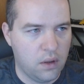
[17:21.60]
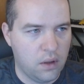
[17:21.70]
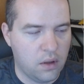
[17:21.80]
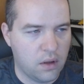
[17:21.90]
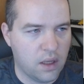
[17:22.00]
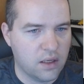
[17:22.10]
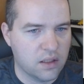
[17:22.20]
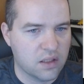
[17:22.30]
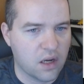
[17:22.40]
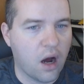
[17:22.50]
that
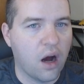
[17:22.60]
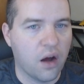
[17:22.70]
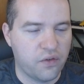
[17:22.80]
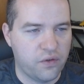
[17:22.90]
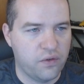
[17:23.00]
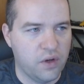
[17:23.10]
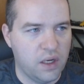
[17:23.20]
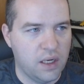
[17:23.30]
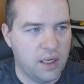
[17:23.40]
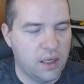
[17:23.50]
is off
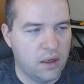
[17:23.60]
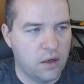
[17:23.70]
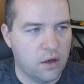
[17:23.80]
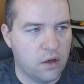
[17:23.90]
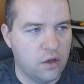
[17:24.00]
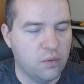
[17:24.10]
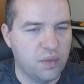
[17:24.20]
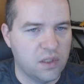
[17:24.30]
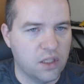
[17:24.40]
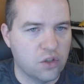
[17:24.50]
could
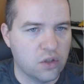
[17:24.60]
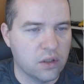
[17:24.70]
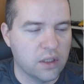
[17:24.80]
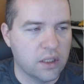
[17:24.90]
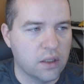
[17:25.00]
potentially